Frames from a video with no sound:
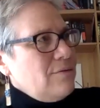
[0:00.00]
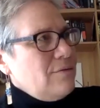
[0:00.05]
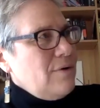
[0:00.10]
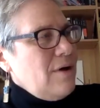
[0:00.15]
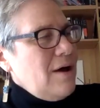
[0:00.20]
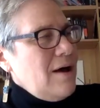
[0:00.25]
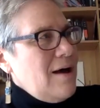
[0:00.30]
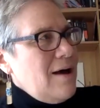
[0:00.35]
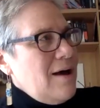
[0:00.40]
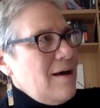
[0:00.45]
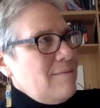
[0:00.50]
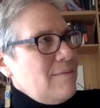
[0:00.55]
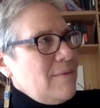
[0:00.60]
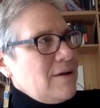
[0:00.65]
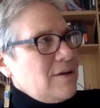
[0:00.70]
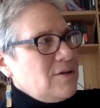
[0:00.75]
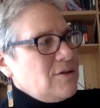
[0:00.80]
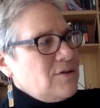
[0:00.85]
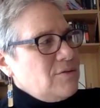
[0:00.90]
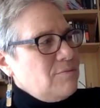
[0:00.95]
um,
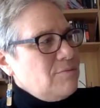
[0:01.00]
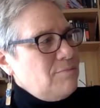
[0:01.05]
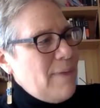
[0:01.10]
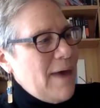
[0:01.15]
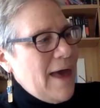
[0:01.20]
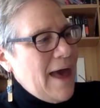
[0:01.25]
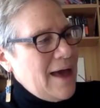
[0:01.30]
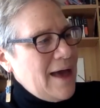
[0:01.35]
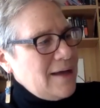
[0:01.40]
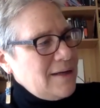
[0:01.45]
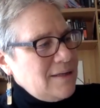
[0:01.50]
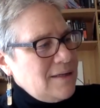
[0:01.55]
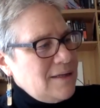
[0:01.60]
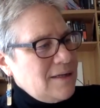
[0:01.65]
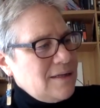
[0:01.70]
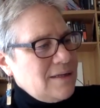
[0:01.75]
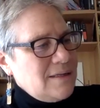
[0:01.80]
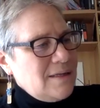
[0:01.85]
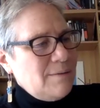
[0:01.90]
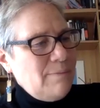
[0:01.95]
bat
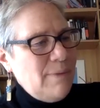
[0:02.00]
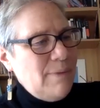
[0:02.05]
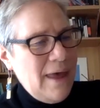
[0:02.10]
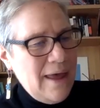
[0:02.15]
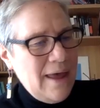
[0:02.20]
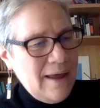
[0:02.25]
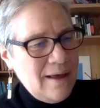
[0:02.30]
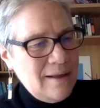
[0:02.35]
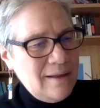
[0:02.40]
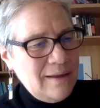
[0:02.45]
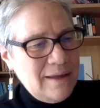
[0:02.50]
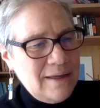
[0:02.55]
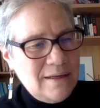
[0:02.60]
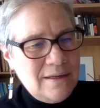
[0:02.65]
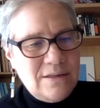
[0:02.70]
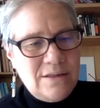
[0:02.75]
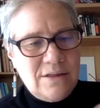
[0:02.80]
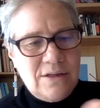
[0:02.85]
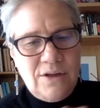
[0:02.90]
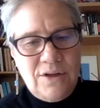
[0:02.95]
to
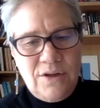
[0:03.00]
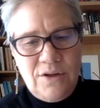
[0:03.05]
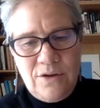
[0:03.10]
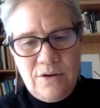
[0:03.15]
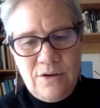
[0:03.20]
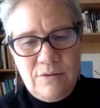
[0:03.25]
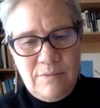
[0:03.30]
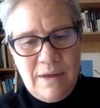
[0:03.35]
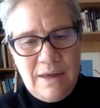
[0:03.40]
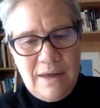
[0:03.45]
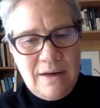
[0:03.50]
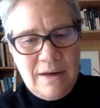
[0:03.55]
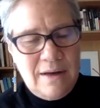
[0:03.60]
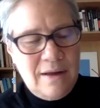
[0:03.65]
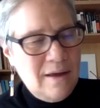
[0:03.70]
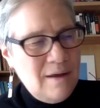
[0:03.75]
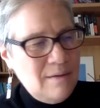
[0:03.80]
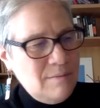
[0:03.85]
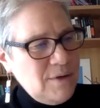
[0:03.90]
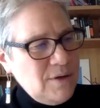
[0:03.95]
pangolin to human
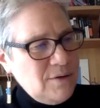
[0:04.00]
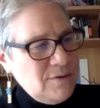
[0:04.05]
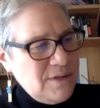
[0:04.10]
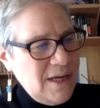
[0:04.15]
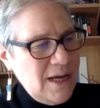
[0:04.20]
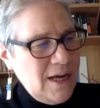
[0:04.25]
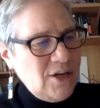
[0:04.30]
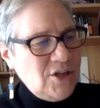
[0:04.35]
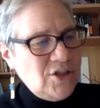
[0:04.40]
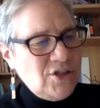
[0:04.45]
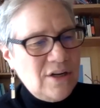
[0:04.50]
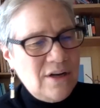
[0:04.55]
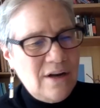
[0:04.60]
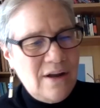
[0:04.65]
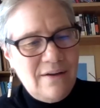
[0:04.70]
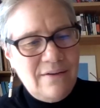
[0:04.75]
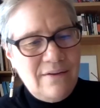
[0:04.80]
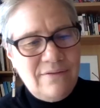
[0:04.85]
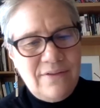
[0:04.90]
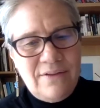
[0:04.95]
mutation
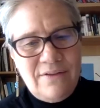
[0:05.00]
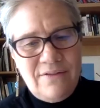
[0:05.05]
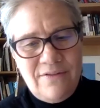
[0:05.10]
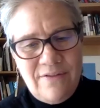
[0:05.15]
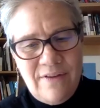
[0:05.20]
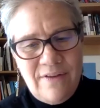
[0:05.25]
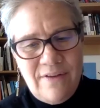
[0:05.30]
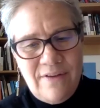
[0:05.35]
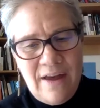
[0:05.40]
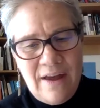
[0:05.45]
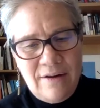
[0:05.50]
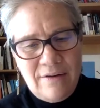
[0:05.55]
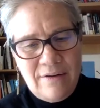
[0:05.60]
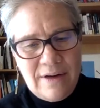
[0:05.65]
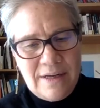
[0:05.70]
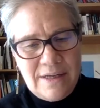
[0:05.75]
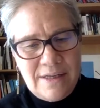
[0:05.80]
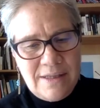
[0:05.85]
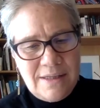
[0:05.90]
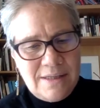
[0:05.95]
of the
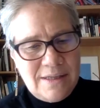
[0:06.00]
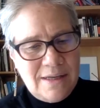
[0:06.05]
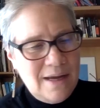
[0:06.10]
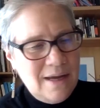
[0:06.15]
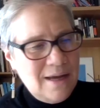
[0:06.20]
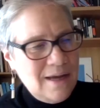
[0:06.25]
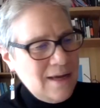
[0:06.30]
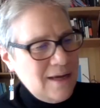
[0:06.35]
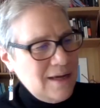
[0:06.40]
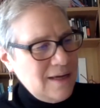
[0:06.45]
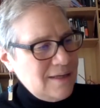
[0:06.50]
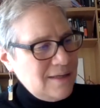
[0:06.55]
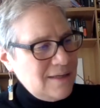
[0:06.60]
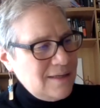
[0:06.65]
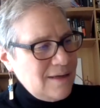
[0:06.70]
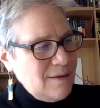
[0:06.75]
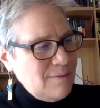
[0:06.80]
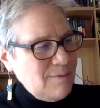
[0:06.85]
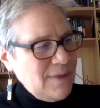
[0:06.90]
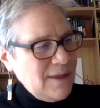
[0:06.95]
virus is
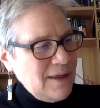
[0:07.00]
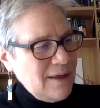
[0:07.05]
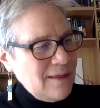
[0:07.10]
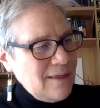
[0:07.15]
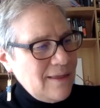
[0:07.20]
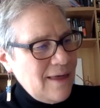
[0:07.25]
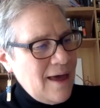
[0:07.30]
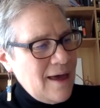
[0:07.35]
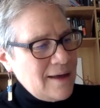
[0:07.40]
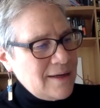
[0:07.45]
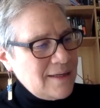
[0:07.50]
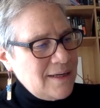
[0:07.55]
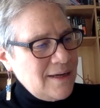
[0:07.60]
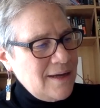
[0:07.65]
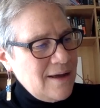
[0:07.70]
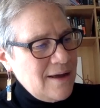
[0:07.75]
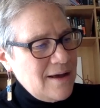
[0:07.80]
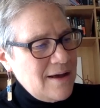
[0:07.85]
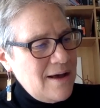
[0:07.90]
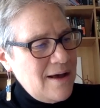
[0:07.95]
something that
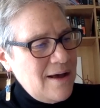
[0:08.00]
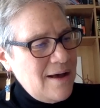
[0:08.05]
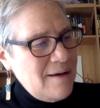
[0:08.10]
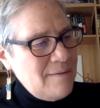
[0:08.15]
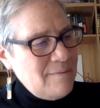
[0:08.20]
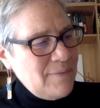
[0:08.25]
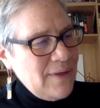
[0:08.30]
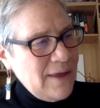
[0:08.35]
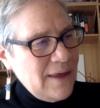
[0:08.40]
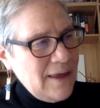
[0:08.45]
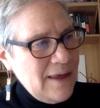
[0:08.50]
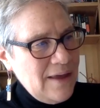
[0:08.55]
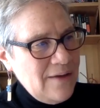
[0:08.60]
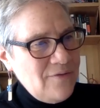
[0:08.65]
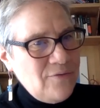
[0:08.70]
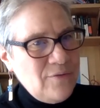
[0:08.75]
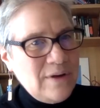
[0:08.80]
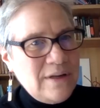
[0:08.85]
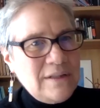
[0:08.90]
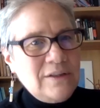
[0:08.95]
um,
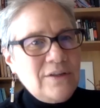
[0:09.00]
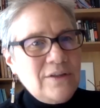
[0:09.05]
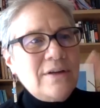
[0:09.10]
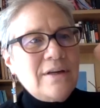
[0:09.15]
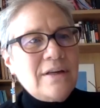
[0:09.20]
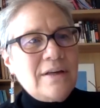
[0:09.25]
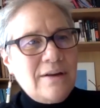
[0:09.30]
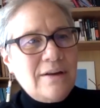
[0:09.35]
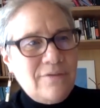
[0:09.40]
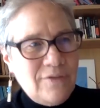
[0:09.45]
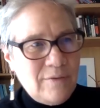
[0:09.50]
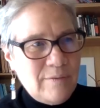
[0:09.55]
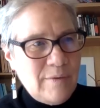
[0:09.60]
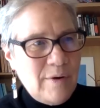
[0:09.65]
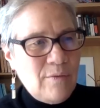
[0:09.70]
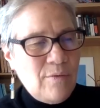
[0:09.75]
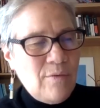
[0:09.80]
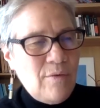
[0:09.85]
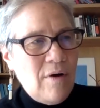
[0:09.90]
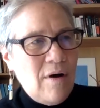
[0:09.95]
if we look at it from
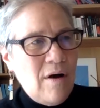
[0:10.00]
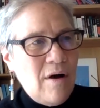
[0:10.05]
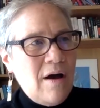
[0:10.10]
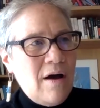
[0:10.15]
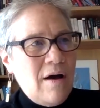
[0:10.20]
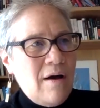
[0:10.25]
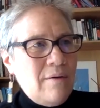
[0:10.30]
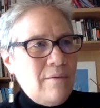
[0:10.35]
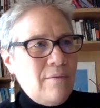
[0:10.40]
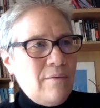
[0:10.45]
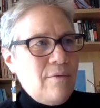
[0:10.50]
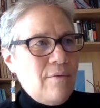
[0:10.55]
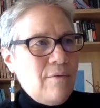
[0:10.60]
a uh,